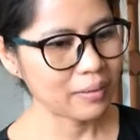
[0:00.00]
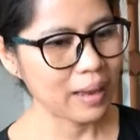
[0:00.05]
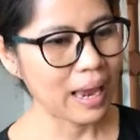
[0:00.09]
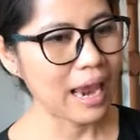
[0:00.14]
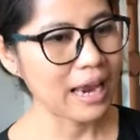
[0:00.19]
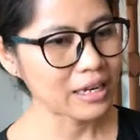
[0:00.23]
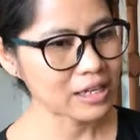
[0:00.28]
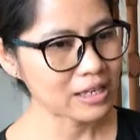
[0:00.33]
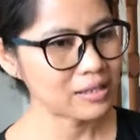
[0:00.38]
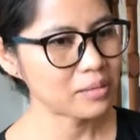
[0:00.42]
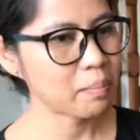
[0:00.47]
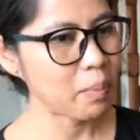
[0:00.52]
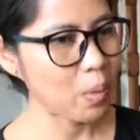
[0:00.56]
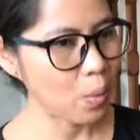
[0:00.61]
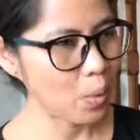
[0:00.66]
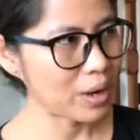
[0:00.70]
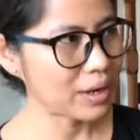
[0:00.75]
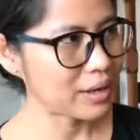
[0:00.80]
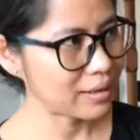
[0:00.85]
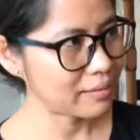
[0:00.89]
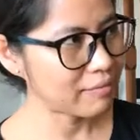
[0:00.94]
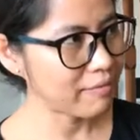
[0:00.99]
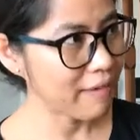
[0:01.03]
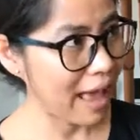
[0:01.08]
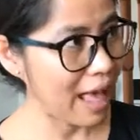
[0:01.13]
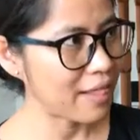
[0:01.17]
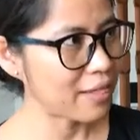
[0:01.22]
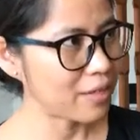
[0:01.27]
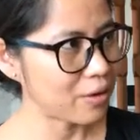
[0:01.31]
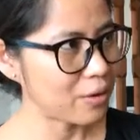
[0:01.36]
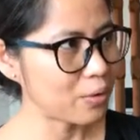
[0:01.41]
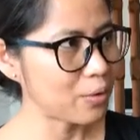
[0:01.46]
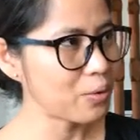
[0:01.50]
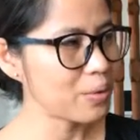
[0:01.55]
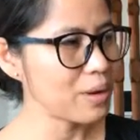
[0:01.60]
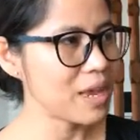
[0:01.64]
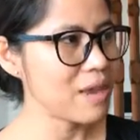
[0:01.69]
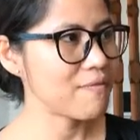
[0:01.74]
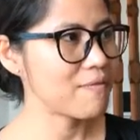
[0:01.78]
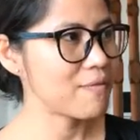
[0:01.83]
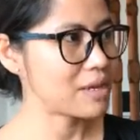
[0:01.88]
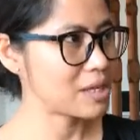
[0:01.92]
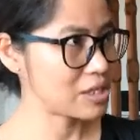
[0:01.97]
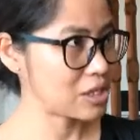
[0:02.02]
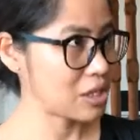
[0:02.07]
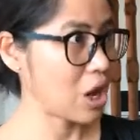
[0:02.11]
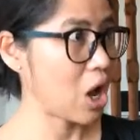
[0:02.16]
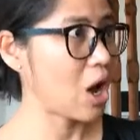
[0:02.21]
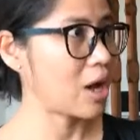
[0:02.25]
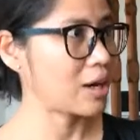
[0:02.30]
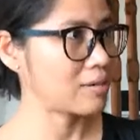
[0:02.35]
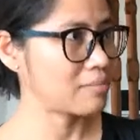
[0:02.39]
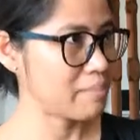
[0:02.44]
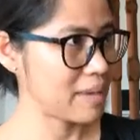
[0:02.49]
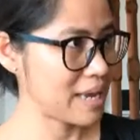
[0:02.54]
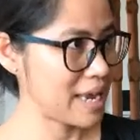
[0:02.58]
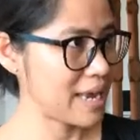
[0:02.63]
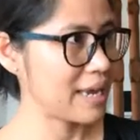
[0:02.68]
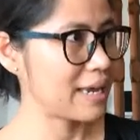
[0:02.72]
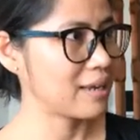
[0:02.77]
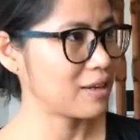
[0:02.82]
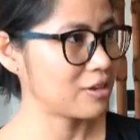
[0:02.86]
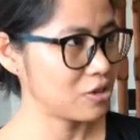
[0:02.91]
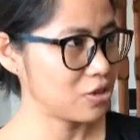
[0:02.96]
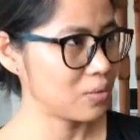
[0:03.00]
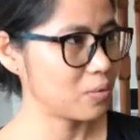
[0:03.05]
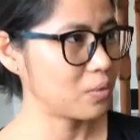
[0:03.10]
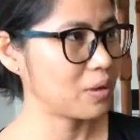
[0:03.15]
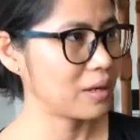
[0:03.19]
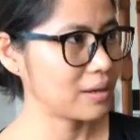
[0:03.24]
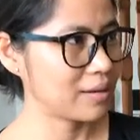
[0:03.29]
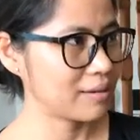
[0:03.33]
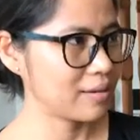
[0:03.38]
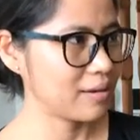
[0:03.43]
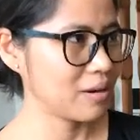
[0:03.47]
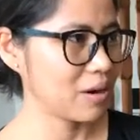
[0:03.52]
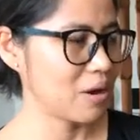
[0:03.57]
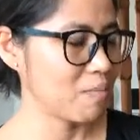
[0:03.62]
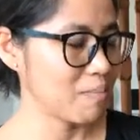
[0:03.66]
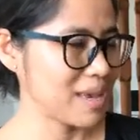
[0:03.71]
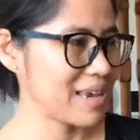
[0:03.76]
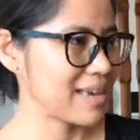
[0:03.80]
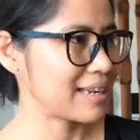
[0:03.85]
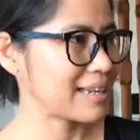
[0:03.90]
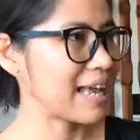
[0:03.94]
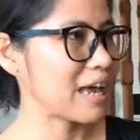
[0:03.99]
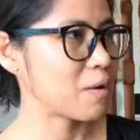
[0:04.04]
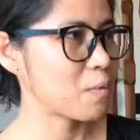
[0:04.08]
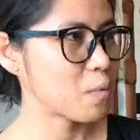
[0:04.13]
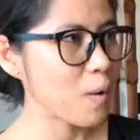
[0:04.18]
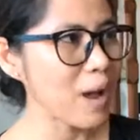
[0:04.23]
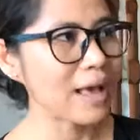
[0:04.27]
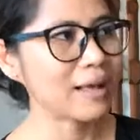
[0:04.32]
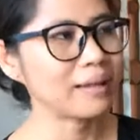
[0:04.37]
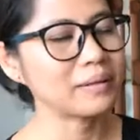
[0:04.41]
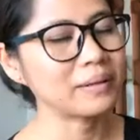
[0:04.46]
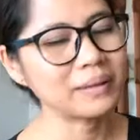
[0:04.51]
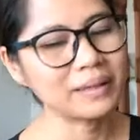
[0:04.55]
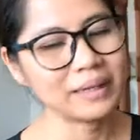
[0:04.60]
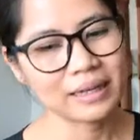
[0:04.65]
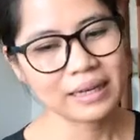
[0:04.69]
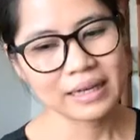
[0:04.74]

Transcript: export value if it's not being do you know being done well